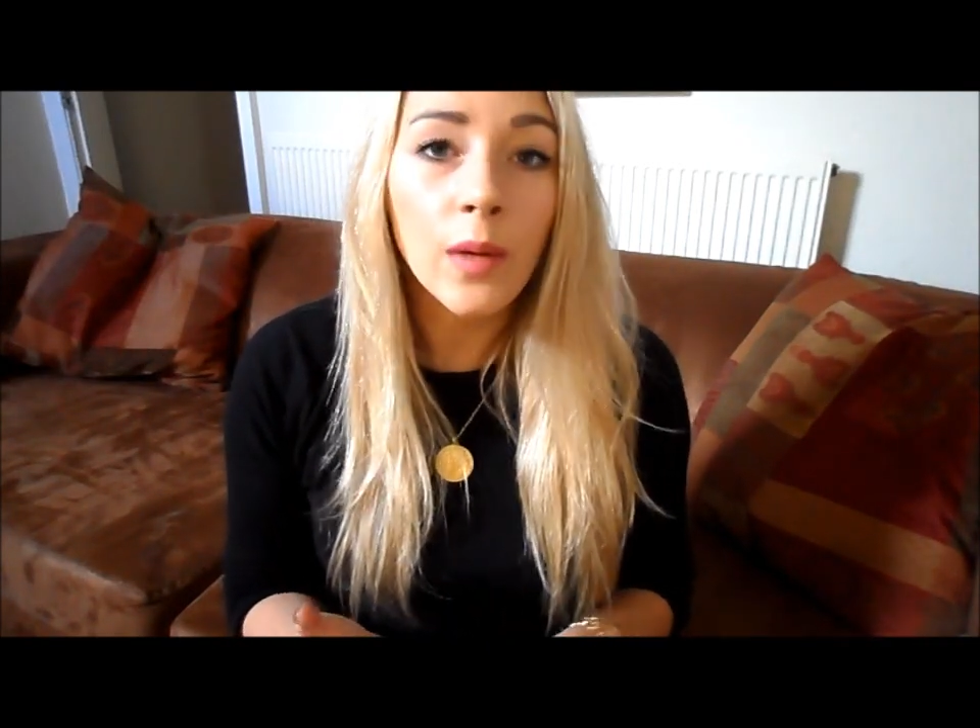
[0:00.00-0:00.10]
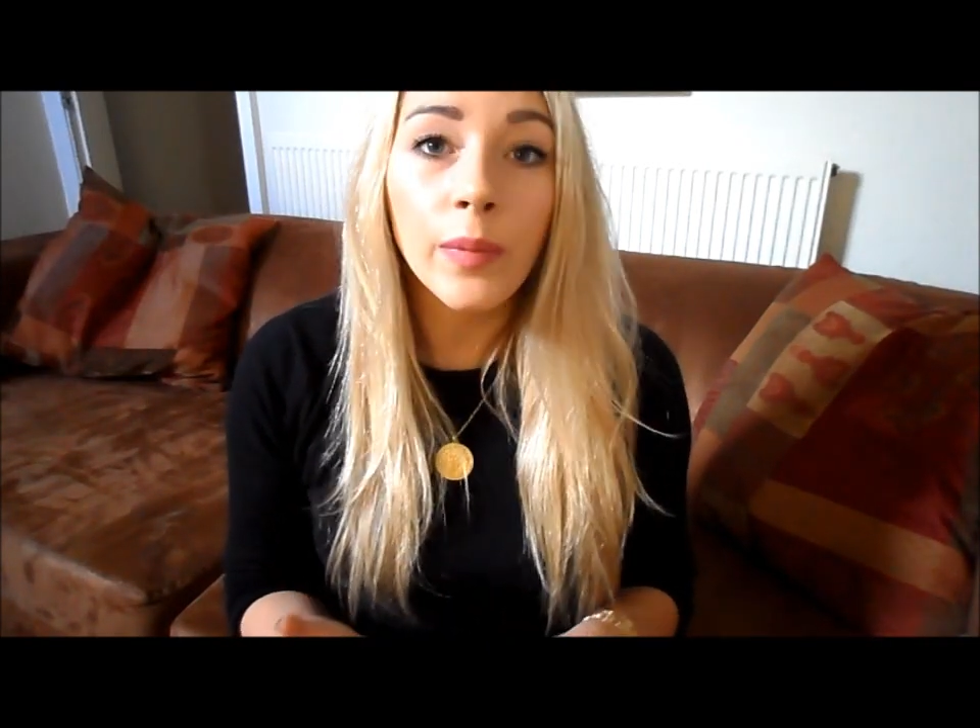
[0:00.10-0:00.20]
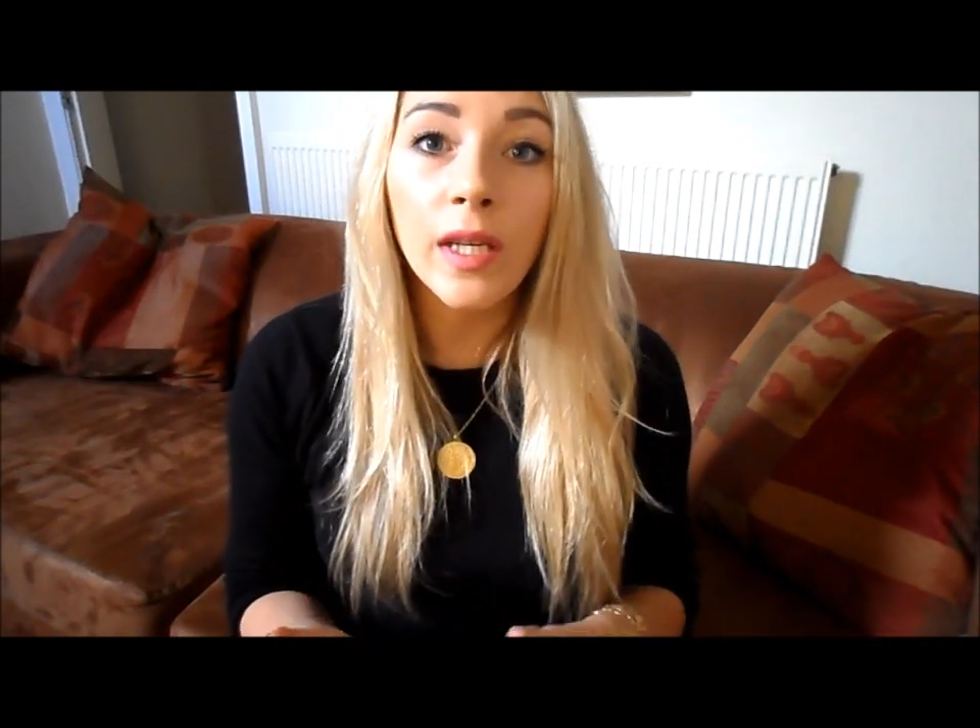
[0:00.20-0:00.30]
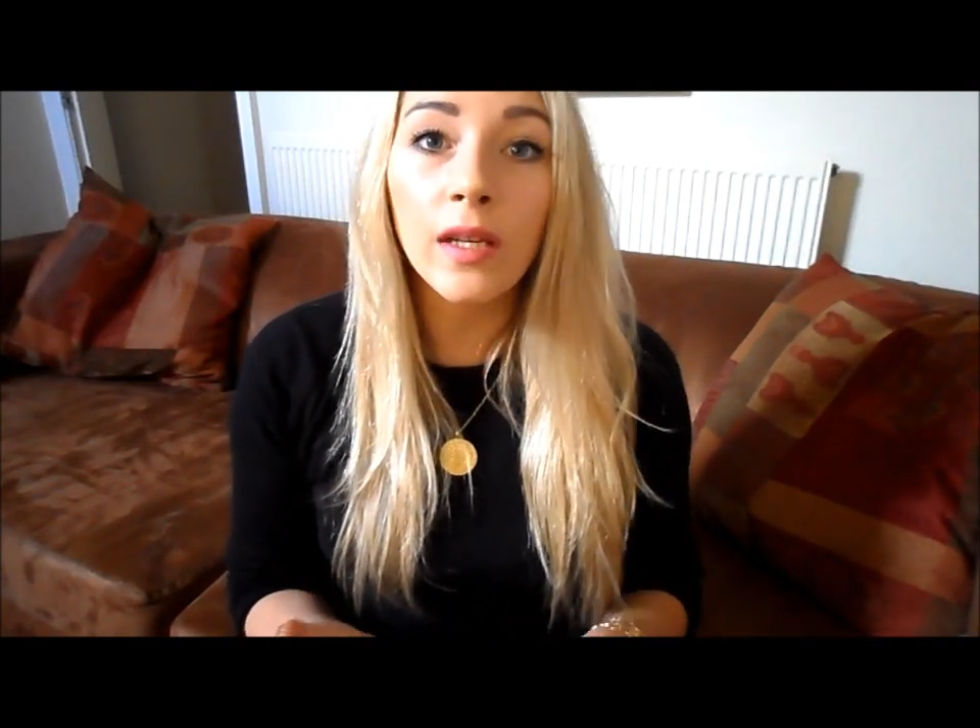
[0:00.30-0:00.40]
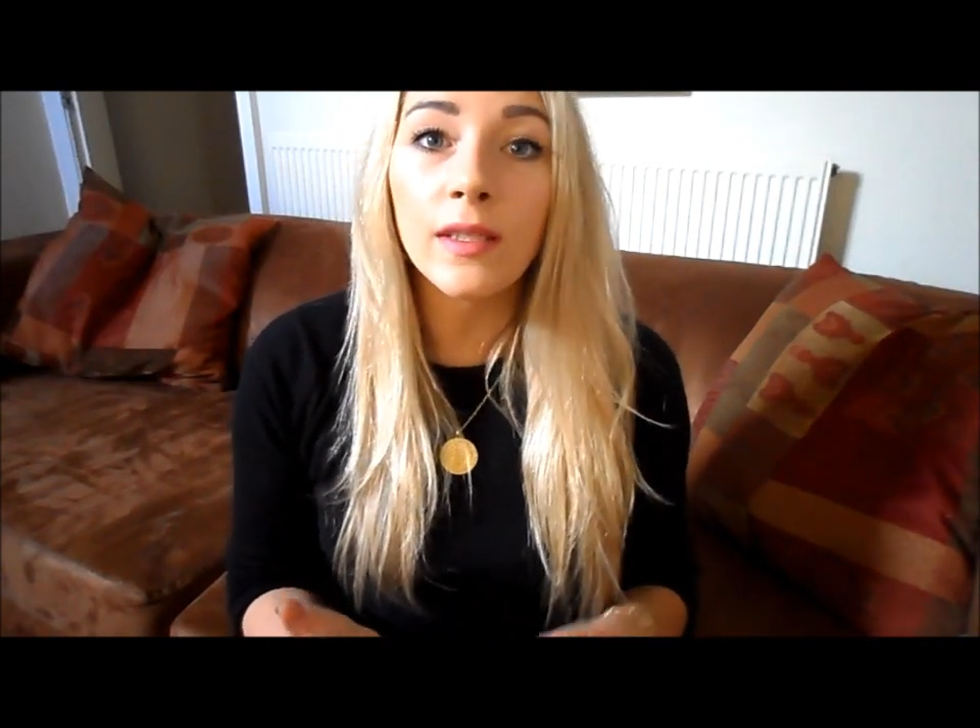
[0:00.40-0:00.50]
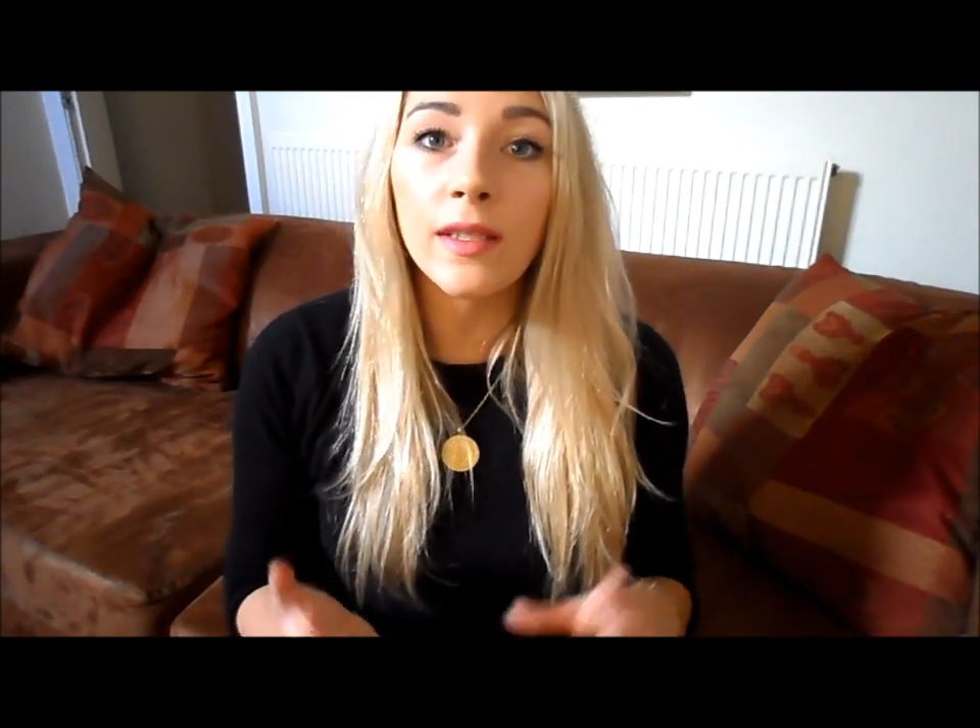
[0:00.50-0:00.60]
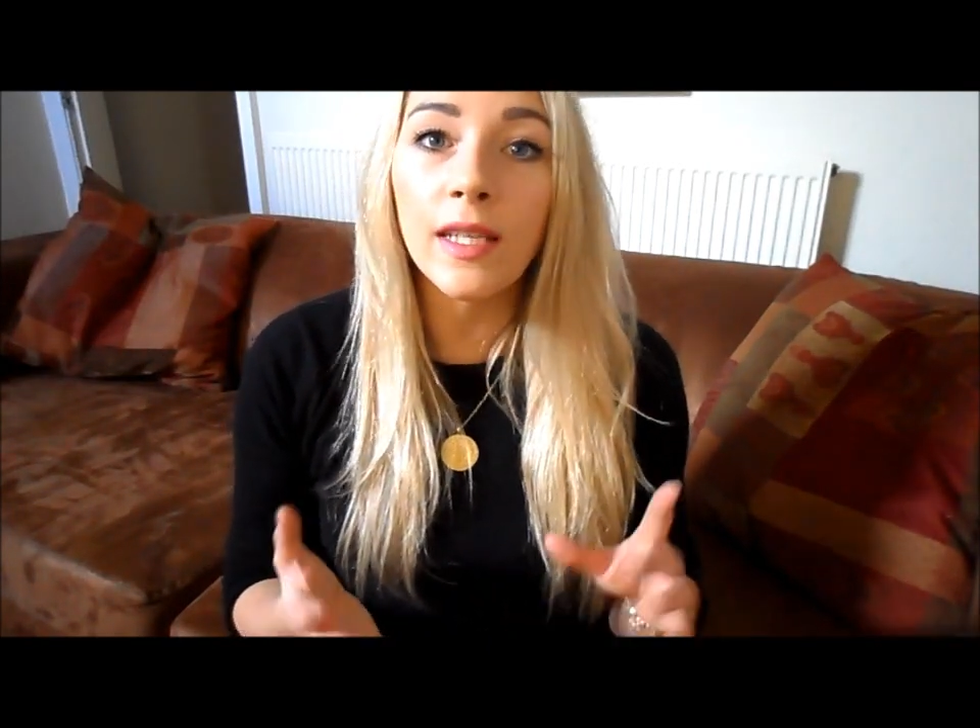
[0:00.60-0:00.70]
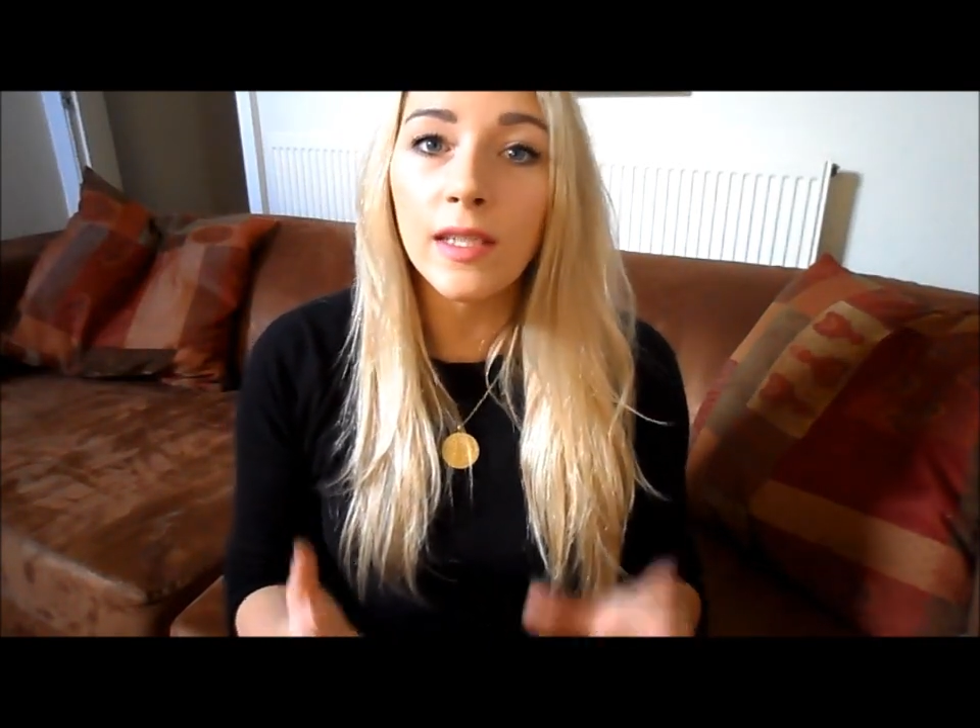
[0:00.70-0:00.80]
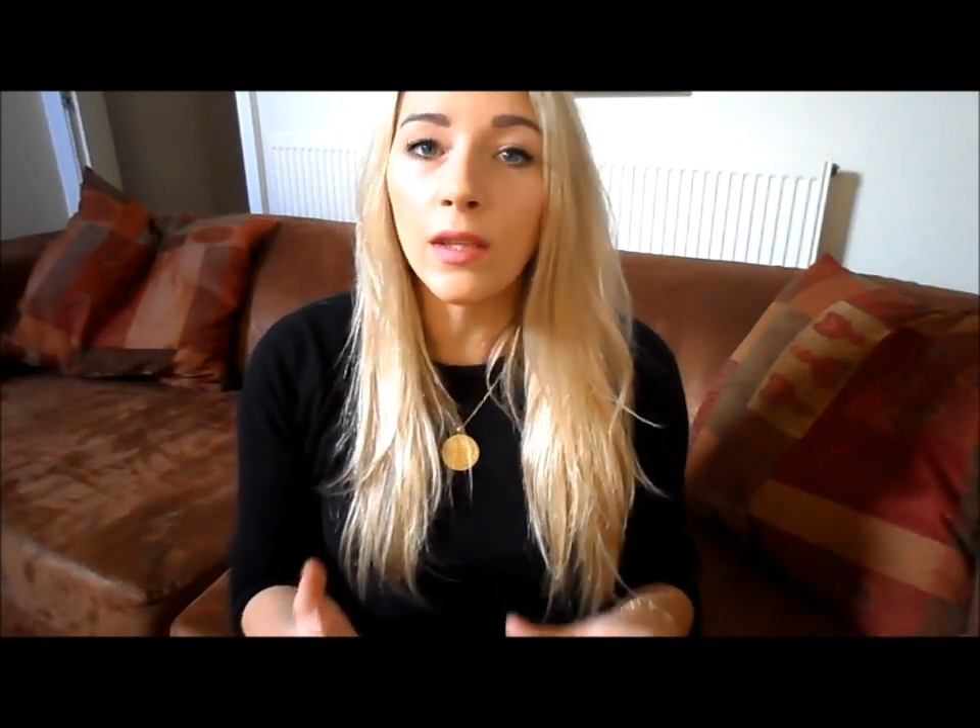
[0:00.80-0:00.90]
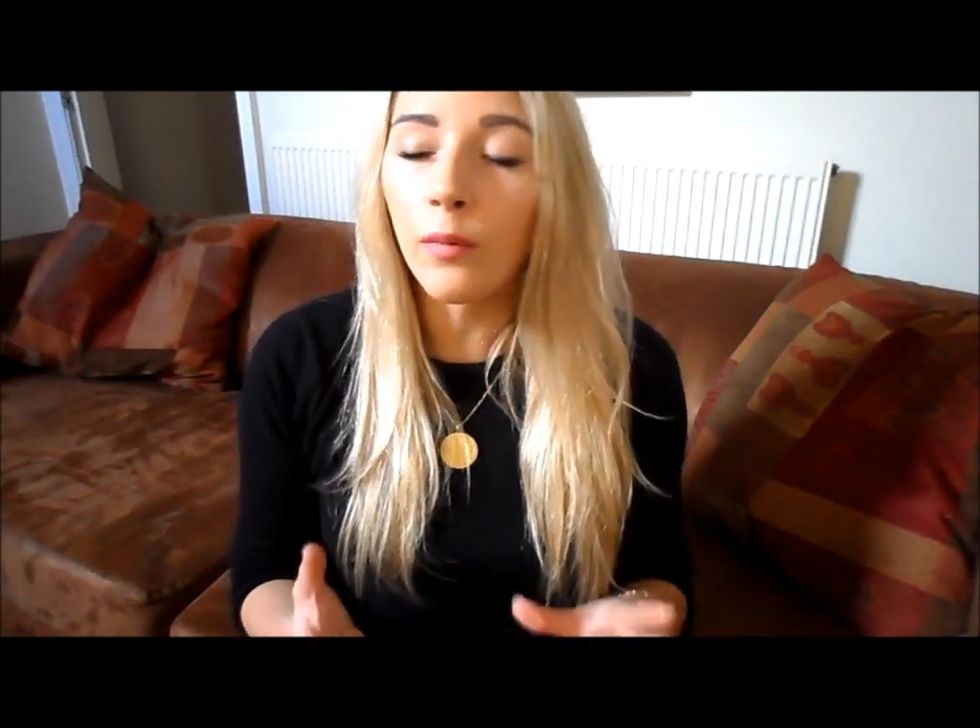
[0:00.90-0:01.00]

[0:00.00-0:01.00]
because these